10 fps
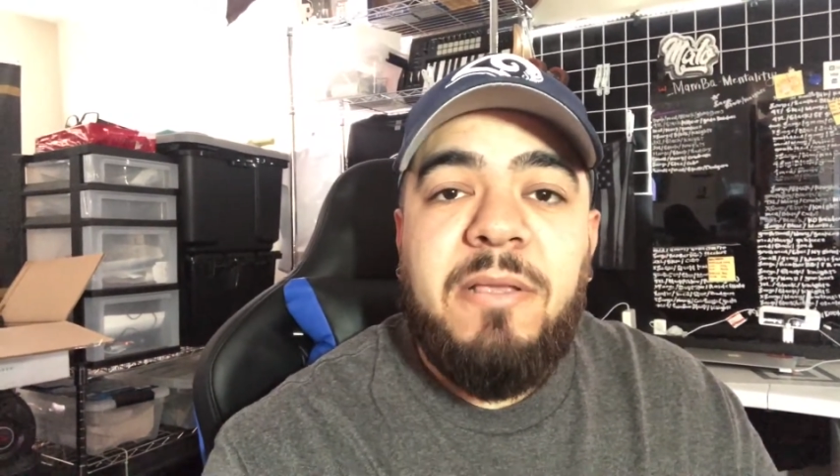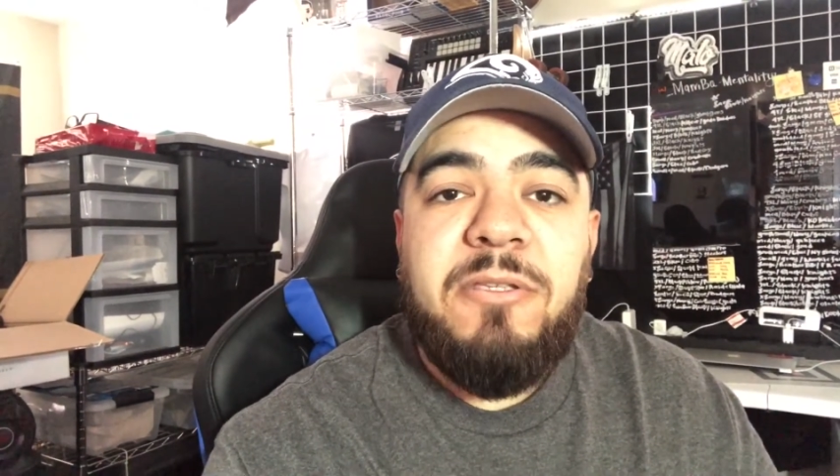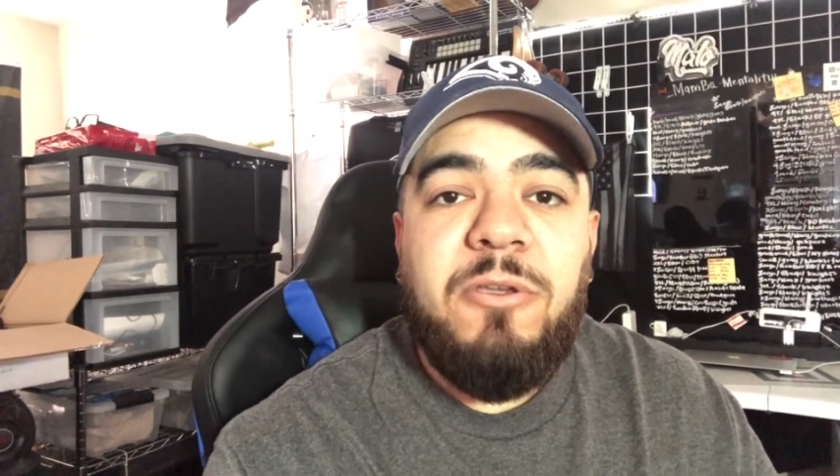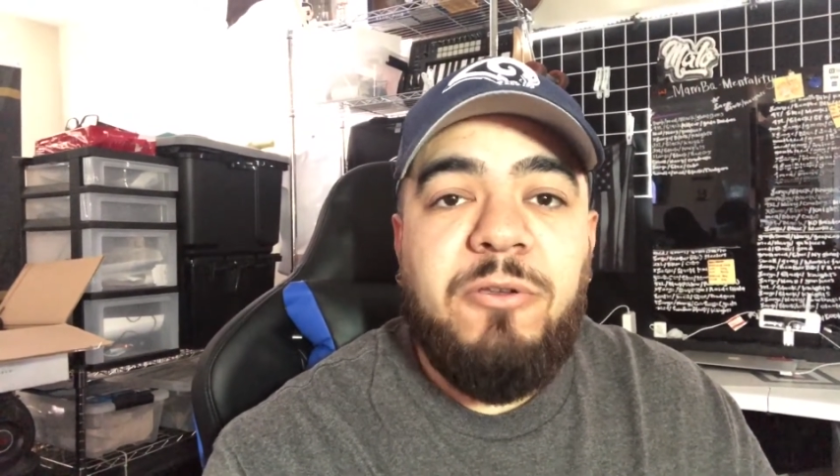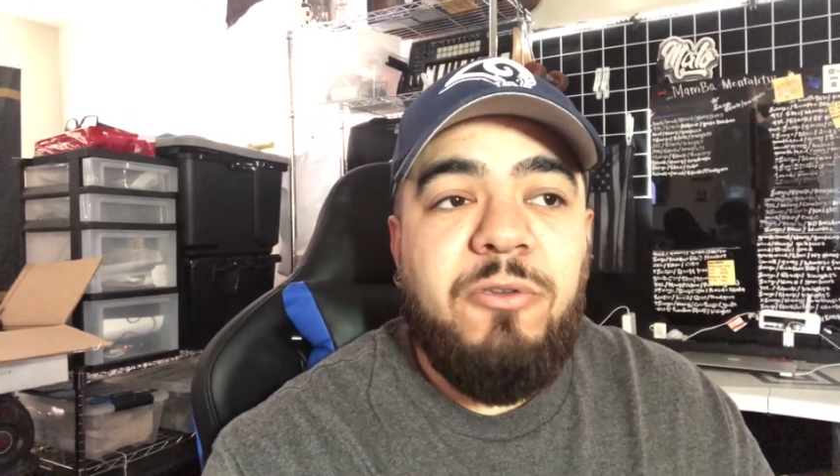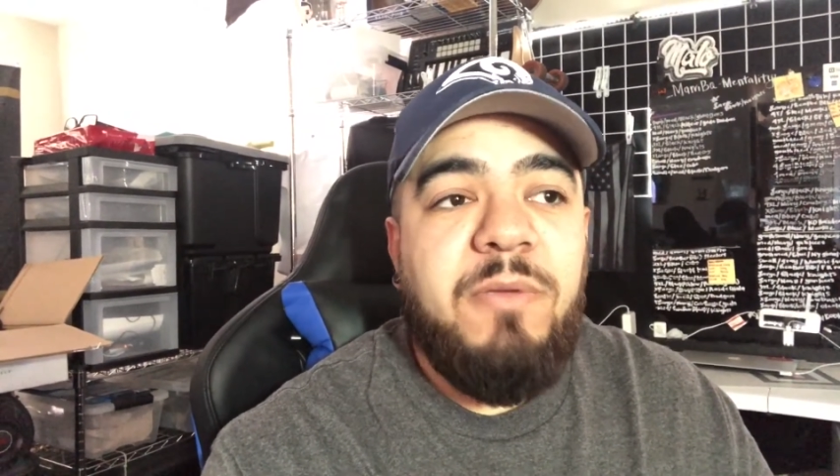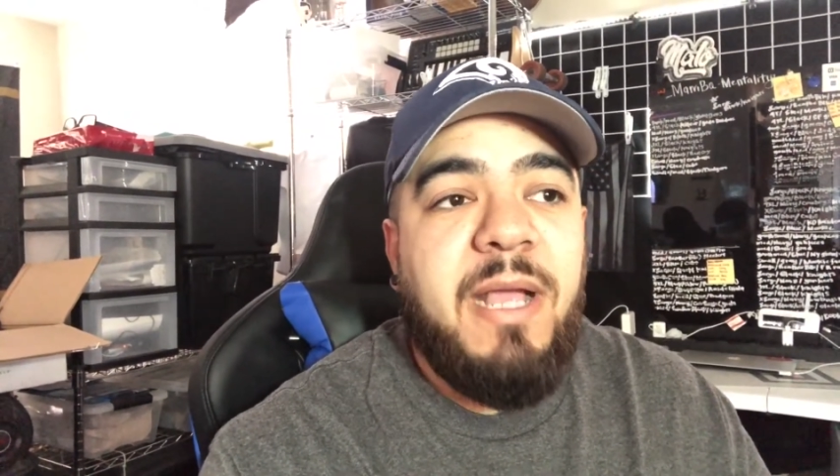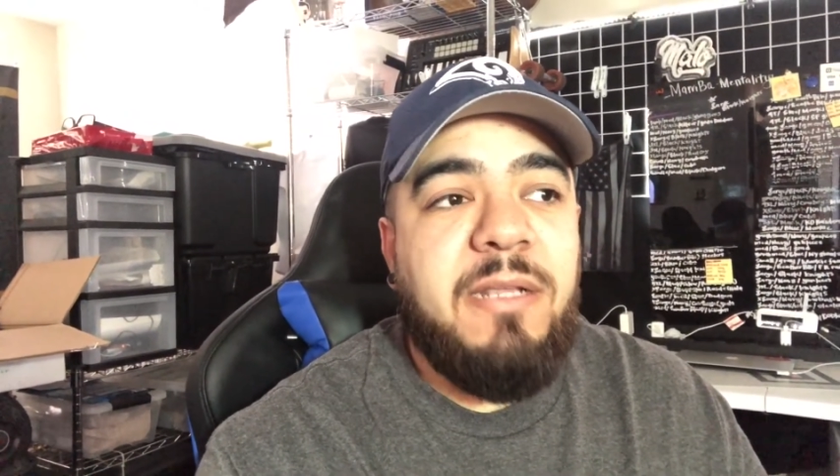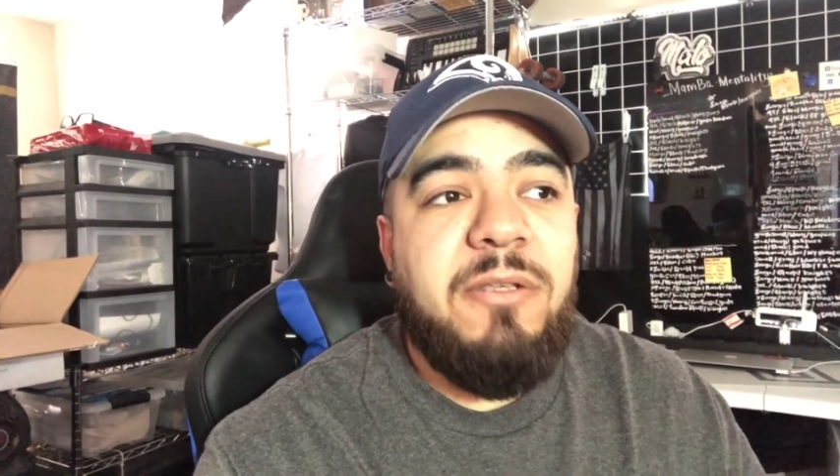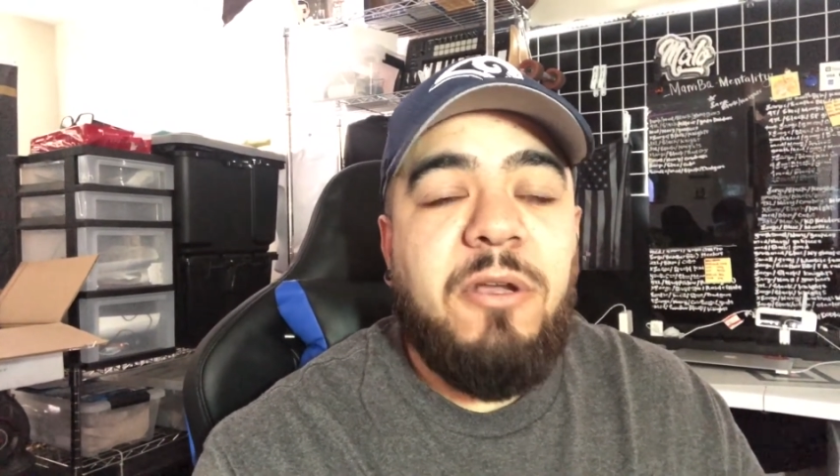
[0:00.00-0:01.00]
So you
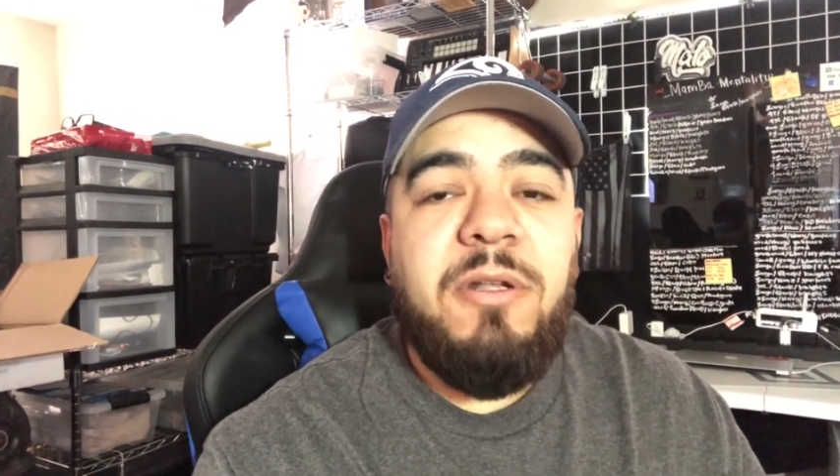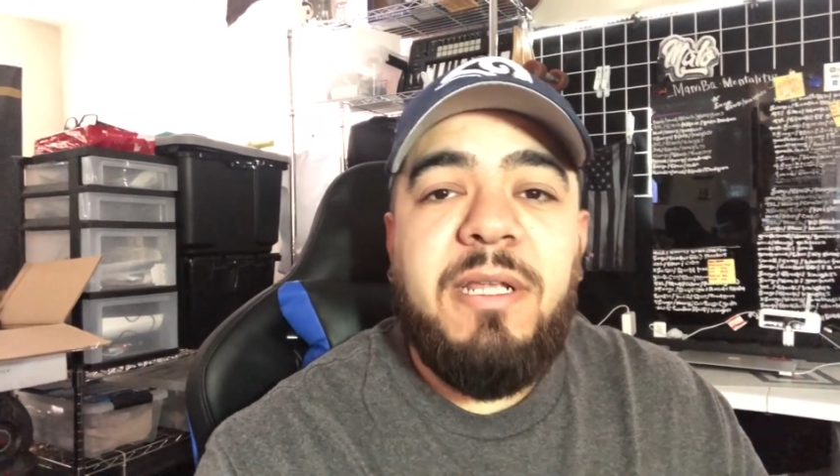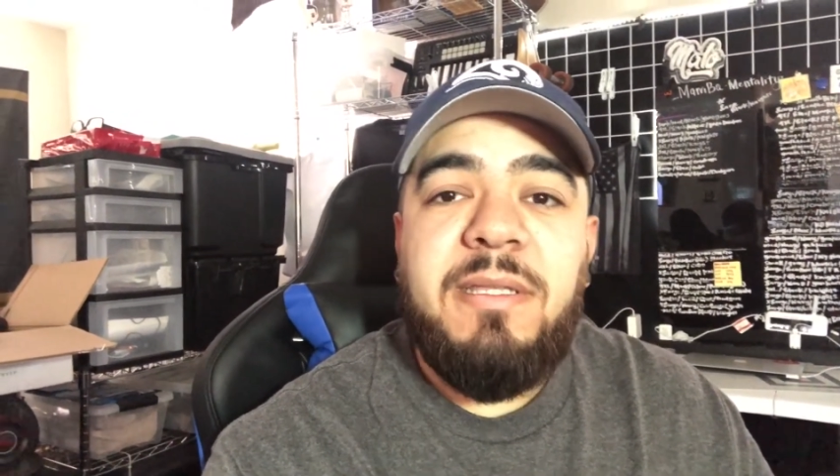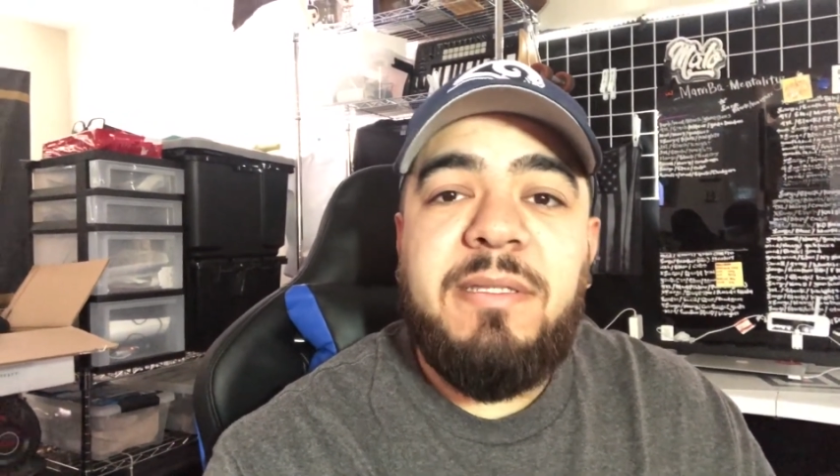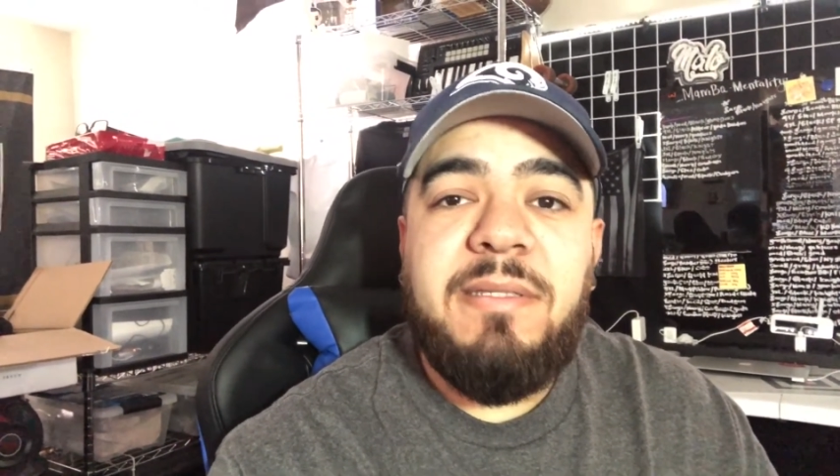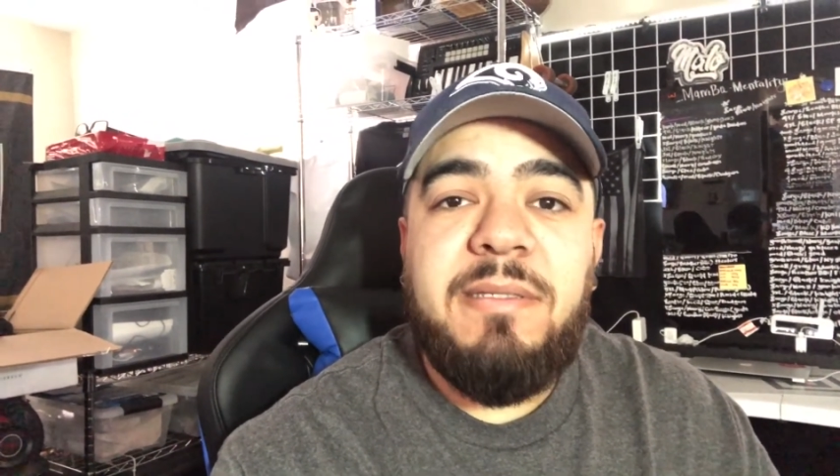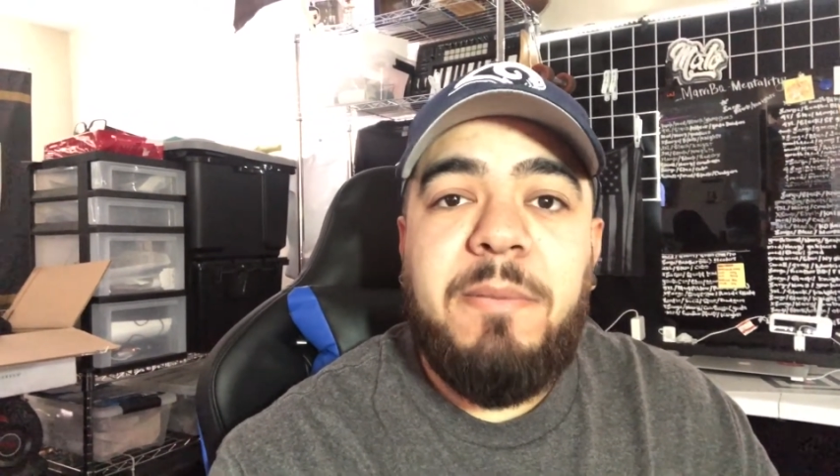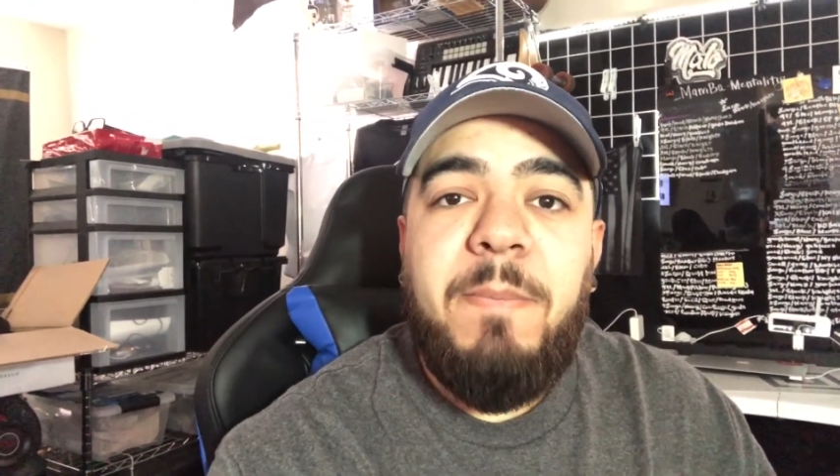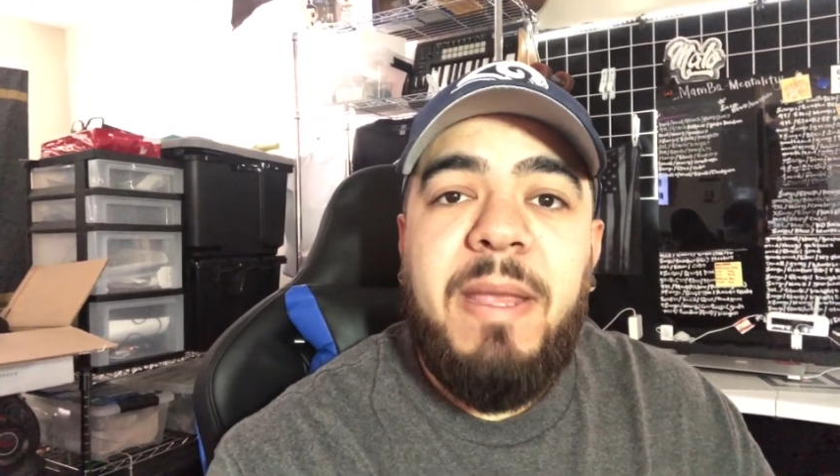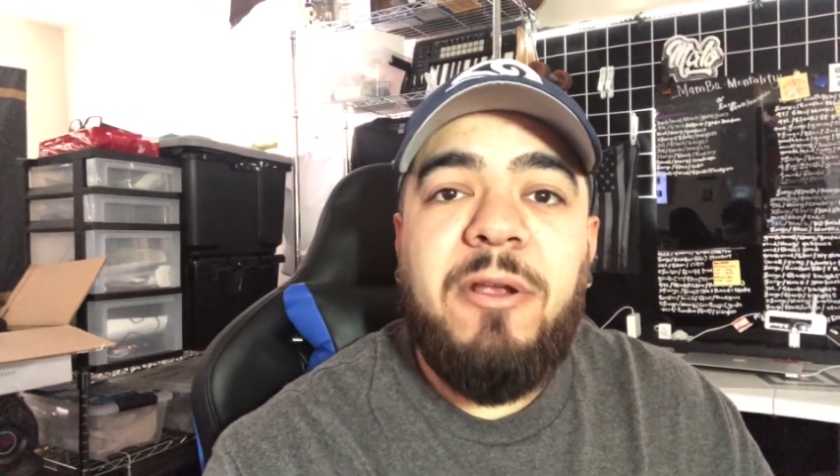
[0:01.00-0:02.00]
got to know that this is a
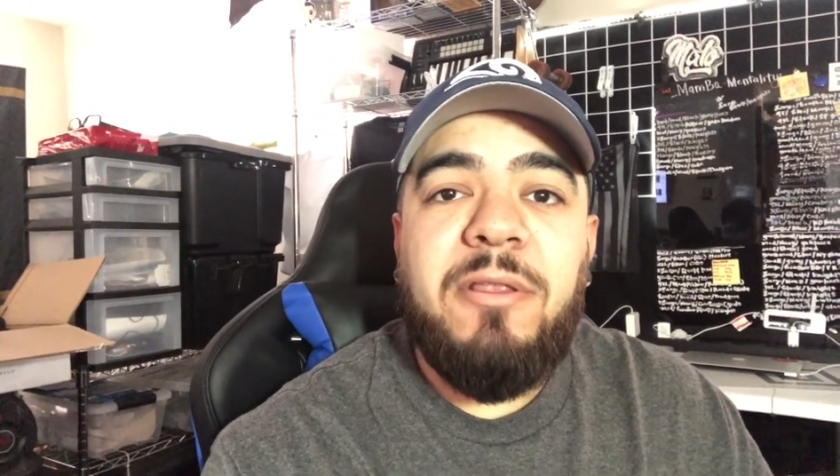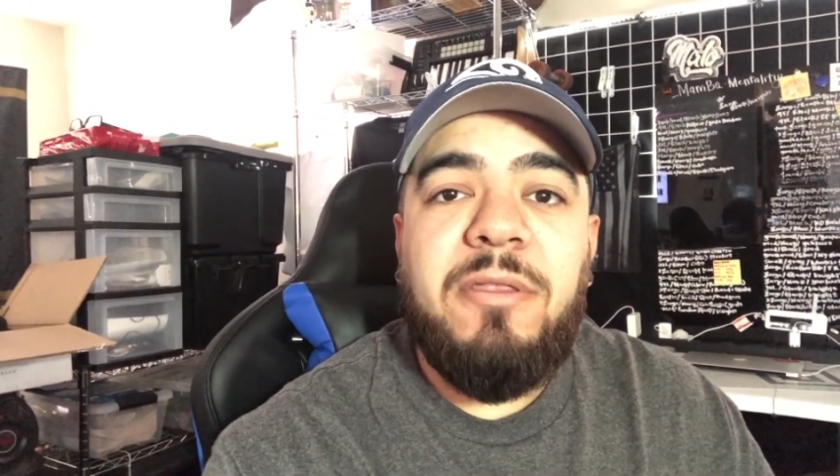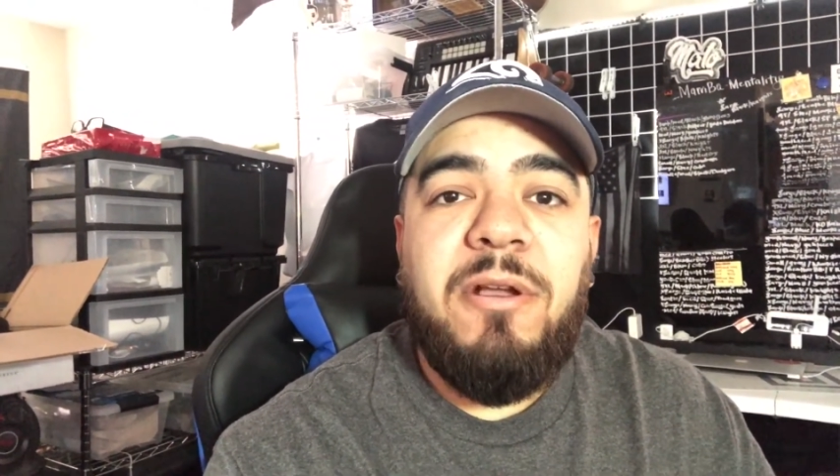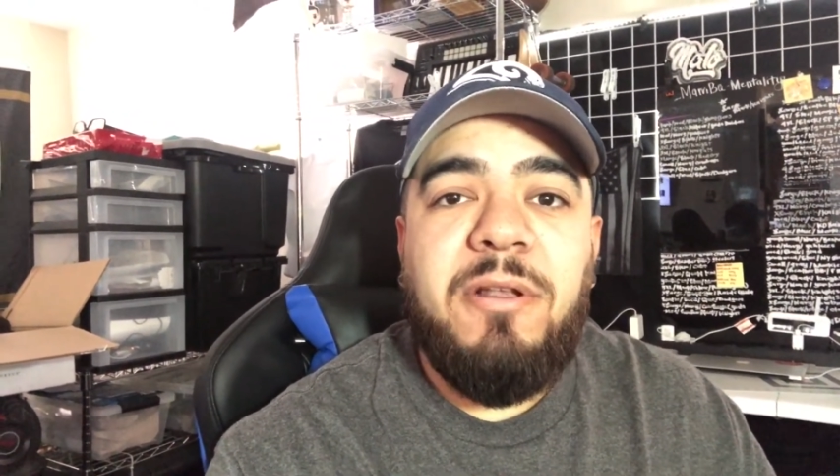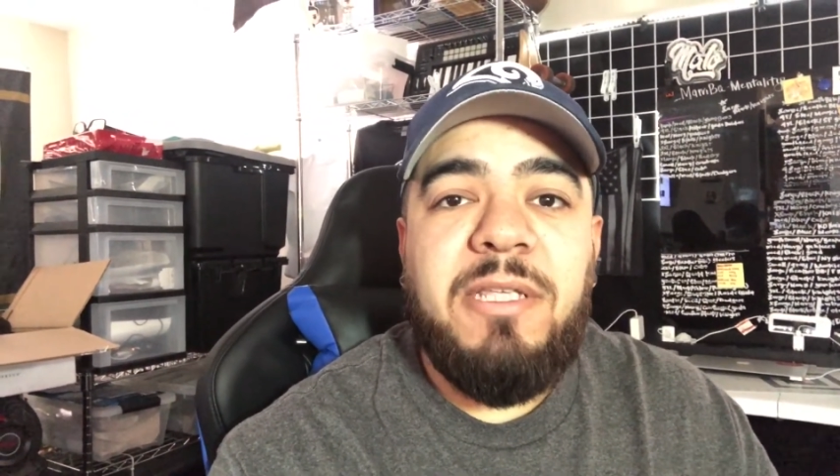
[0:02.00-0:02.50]
marathon,